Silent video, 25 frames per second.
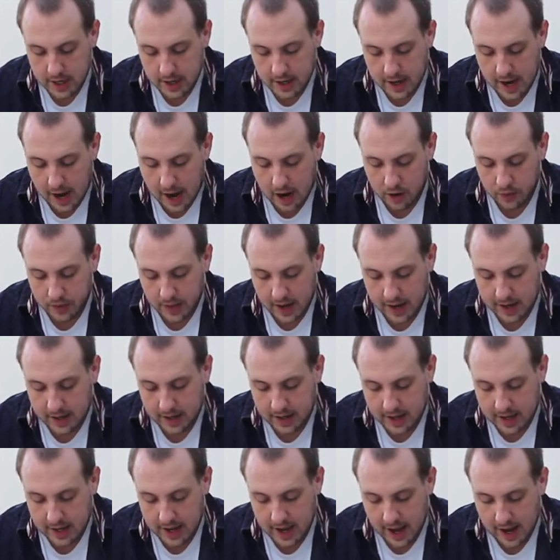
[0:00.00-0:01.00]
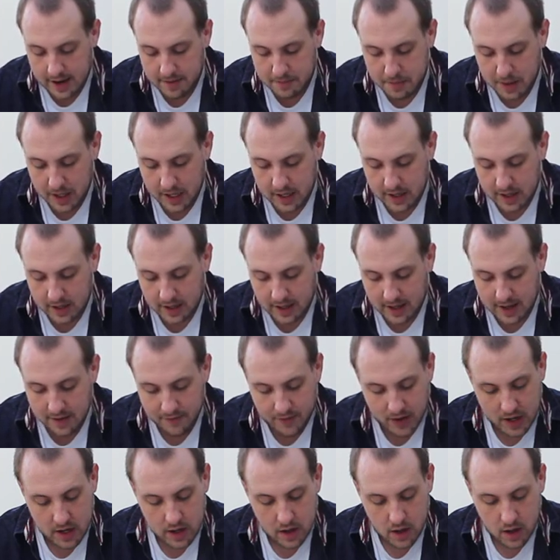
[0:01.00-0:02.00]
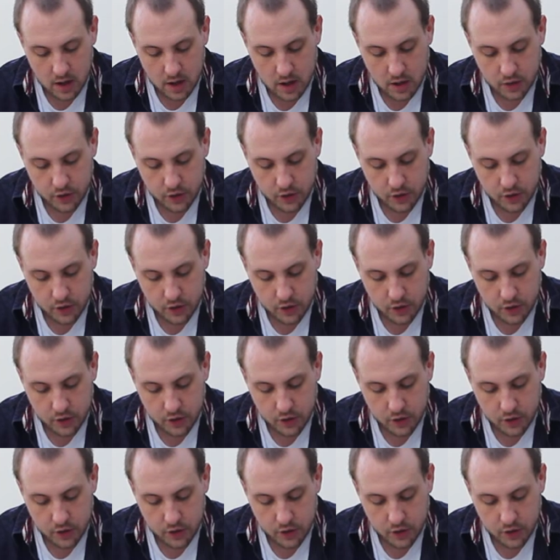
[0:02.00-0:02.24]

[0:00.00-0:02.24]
now that he had been given